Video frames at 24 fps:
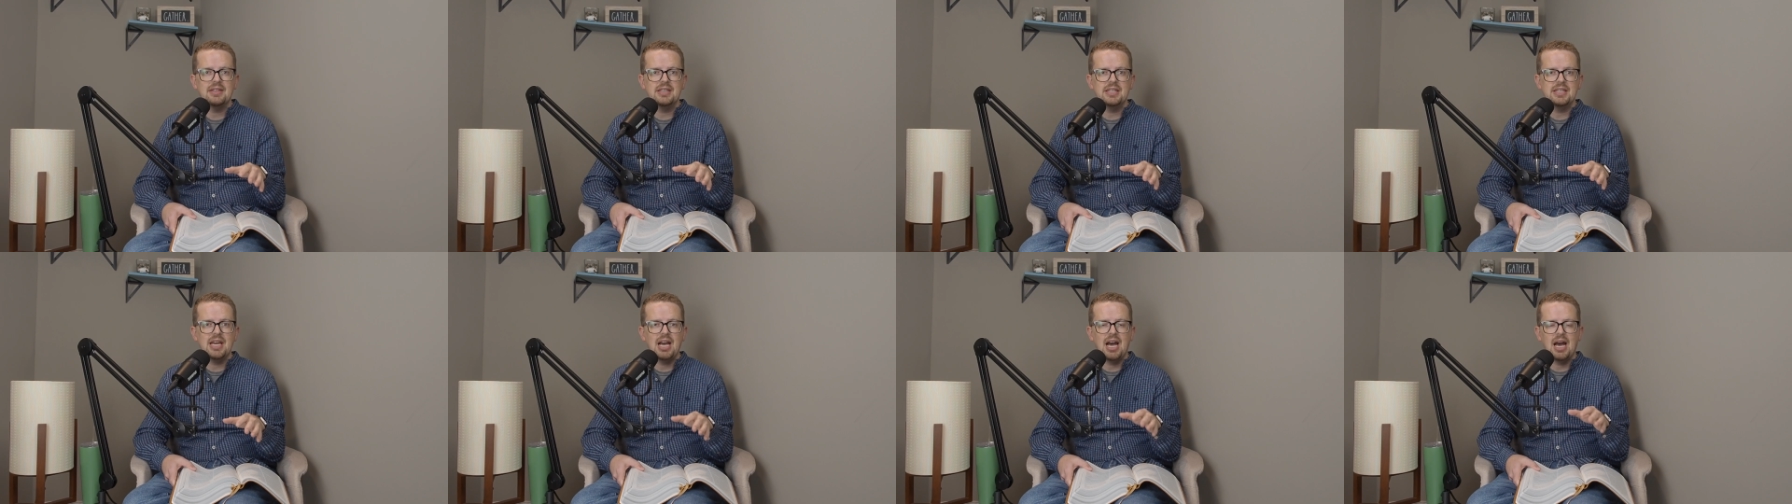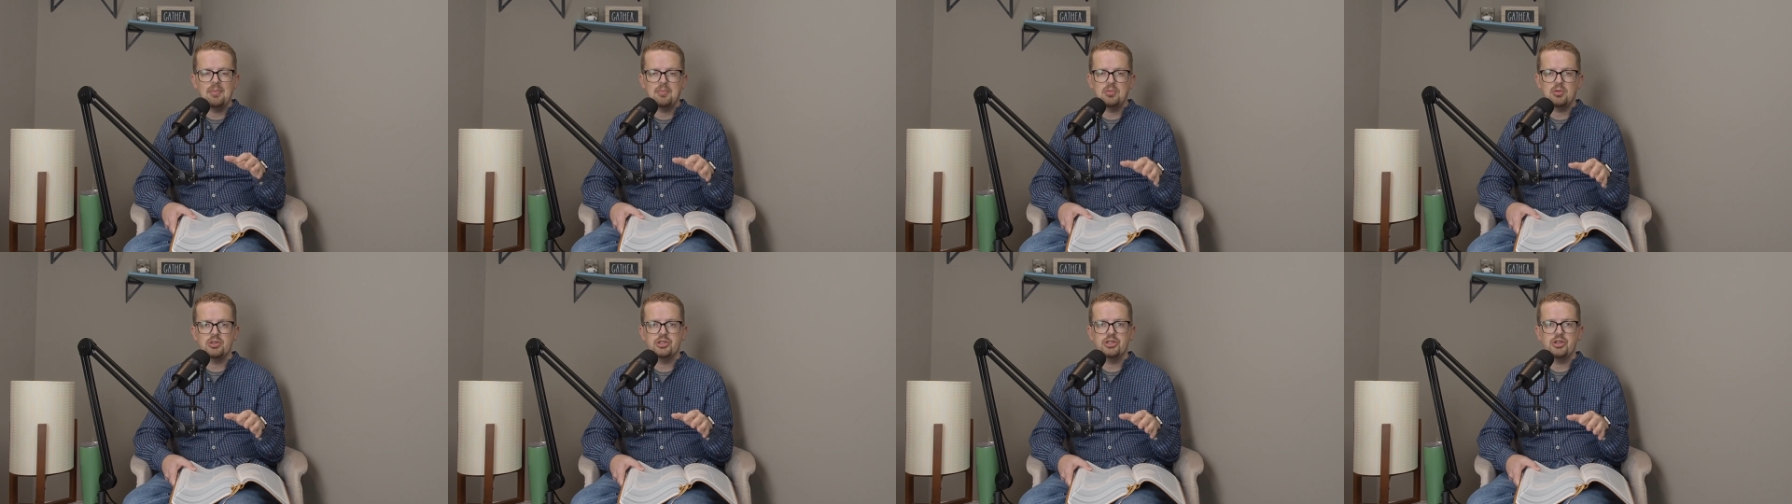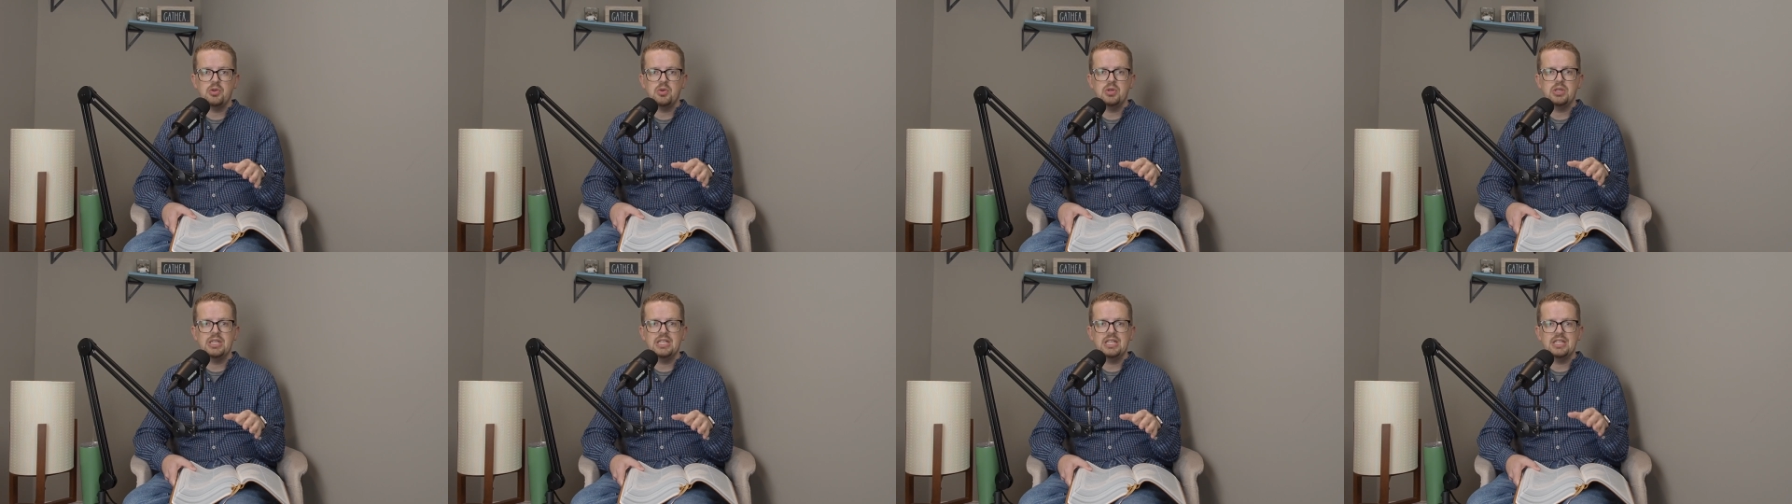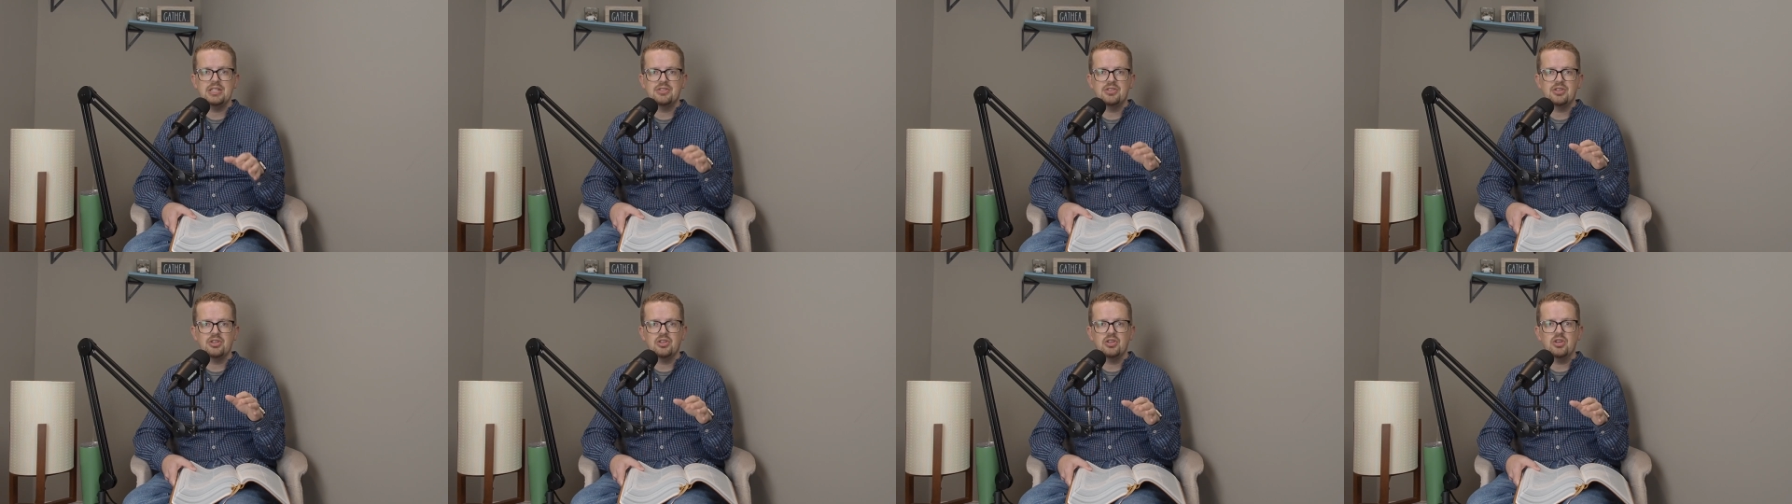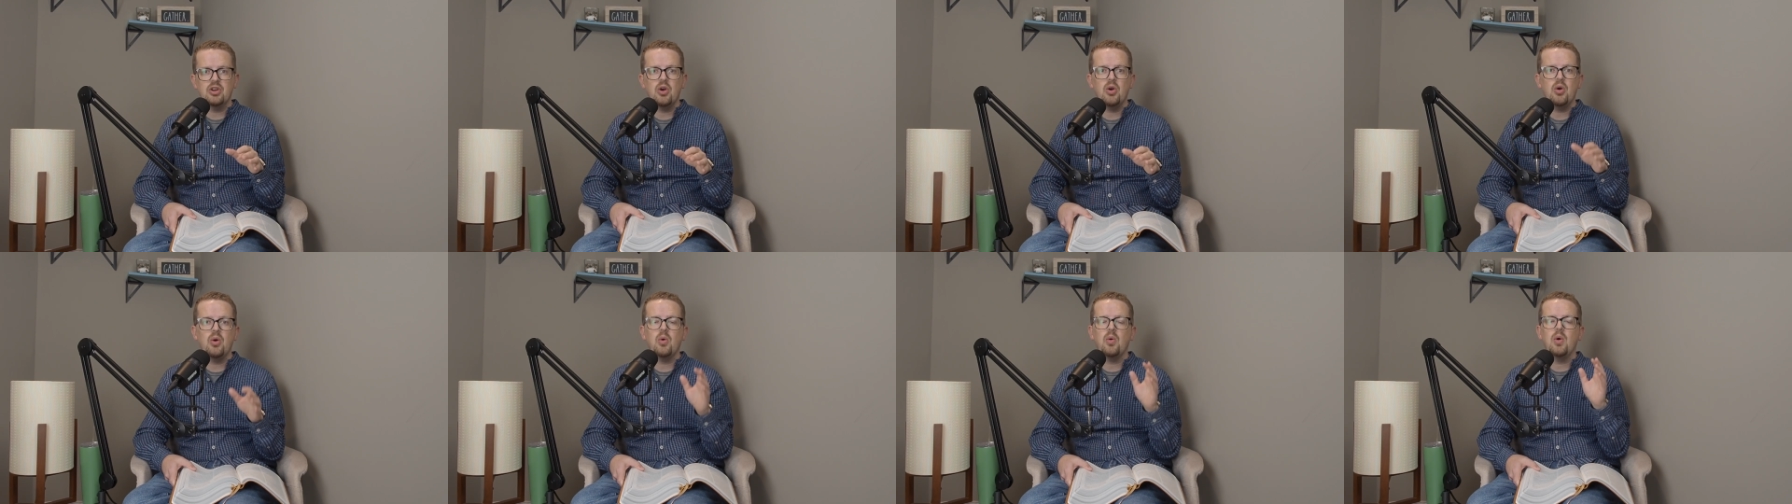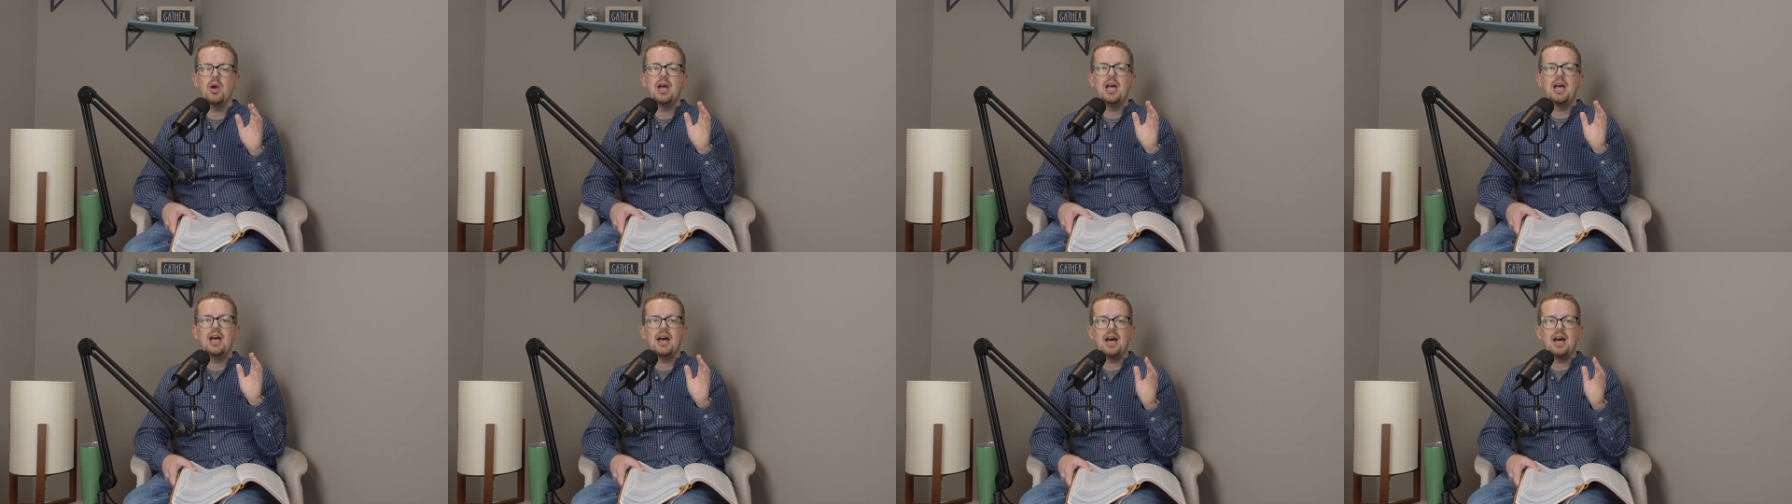the opportunity to go